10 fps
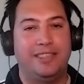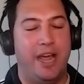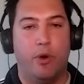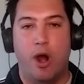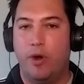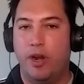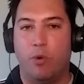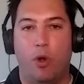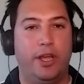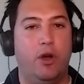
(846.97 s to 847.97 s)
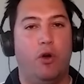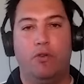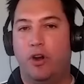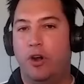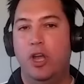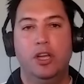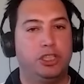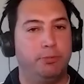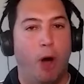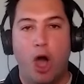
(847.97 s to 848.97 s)
They were already rolling over.
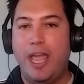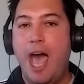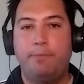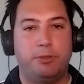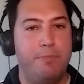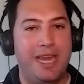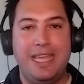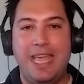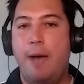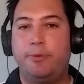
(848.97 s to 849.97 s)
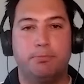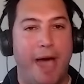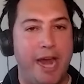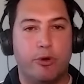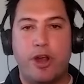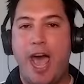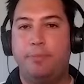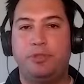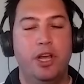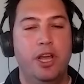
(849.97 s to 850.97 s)
Small caps, mid caps, micro
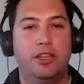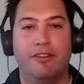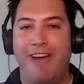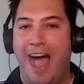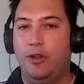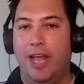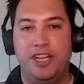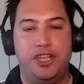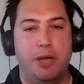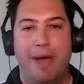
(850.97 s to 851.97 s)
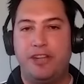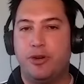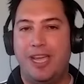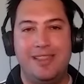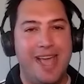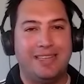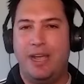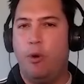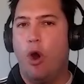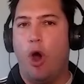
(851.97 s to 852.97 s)
caps, the value line geometric index, they
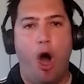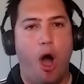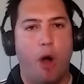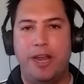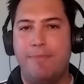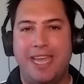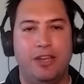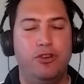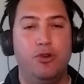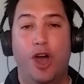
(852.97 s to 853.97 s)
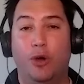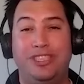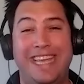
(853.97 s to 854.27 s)
were already making new lows.